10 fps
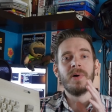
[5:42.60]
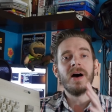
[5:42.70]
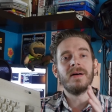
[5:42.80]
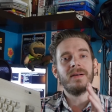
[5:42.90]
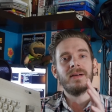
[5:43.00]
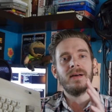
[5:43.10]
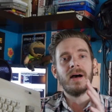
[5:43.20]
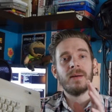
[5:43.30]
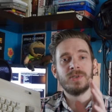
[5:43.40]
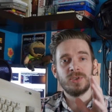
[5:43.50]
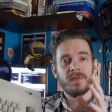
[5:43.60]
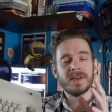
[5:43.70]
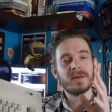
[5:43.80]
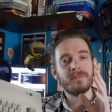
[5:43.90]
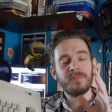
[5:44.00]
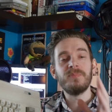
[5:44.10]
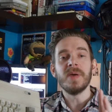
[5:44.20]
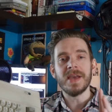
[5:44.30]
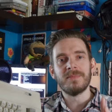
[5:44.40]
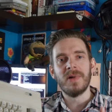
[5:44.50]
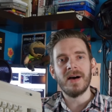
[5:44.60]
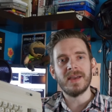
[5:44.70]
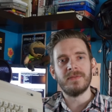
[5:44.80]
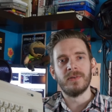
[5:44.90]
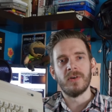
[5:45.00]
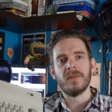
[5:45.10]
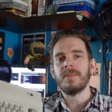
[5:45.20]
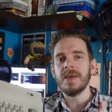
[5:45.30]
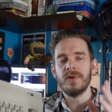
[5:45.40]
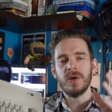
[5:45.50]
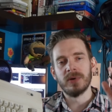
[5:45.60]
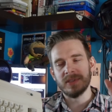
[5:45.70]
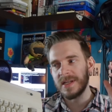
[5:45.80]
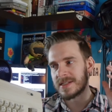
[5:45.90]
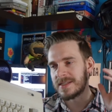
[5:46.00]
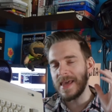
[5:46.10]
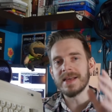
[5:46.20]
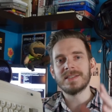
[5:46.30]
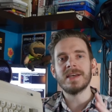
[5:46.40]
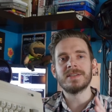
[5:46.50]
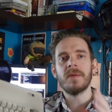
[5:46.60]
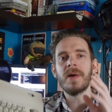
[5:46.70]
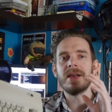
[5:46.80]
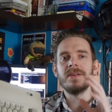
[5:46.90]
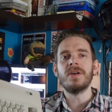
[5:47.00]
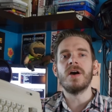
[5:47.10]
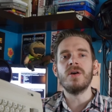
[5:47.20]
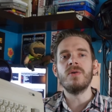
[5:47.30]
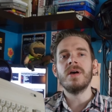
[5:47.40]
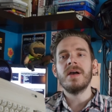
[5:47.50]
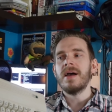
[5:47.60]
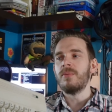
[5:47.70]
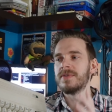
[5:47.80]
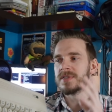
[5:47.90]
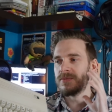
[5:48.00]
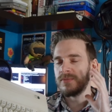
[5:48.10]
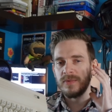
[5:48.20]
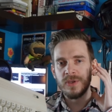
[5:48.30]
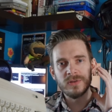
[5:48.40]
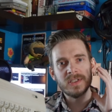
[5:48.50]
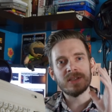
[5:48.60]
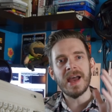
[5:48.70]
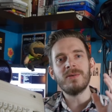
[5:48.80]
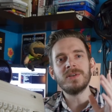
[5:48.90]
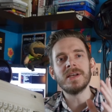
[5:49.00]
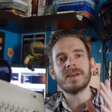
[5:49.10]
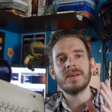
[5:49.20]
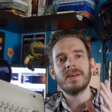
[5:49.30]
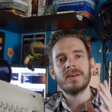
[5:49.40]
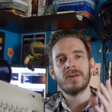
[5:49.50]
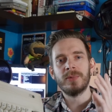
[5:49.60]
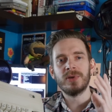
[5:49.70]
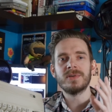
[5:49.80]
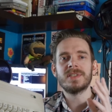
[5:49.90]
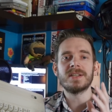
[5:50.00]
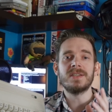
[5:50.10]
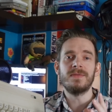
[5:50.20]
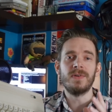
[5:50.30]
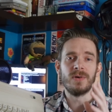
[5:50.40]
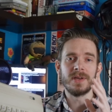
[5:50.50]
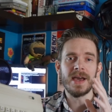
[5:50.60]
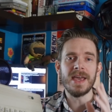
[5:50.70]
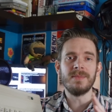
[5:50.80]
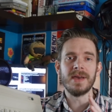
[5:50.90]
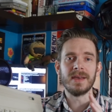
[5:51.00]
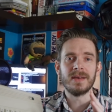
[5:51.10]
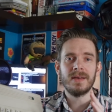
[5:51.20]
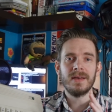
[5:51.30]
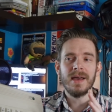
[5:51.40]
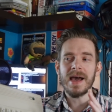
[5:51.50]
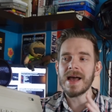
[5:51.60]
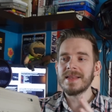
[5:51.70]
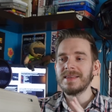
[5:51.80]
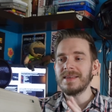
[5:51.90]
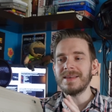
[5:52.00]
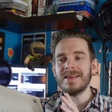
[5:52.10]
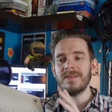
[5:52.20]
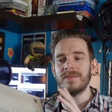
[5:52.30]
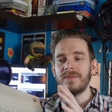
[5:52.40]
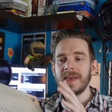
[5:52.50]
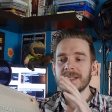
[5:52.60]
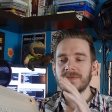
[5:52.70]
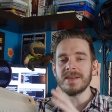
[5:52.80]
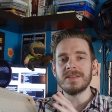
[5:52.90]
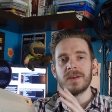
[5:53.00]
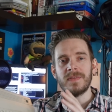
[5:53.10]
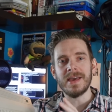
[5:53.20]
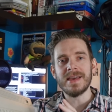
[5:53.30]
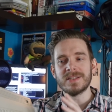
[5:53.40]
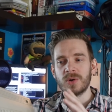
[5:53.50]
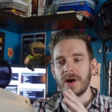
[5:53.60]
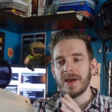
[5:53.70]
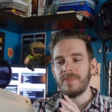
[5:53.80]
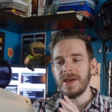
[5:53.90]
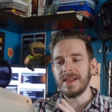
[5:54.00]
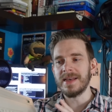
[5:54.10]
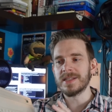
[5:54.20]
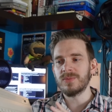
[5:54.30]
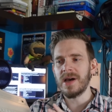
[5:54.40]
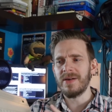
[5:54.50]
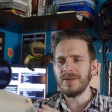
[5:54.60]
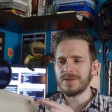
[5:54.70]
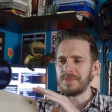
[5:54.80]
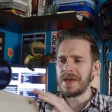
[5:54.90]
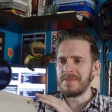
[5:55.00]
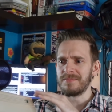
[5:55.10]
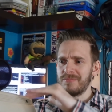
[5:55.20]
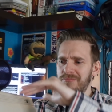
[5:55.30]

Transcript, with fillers: But I'm sure there's a big market for it. People who want to just get set up and go with some nostalgic Commodore sixty-four gaming. And the aesthetic of it is quite appealing as well. It looks a bit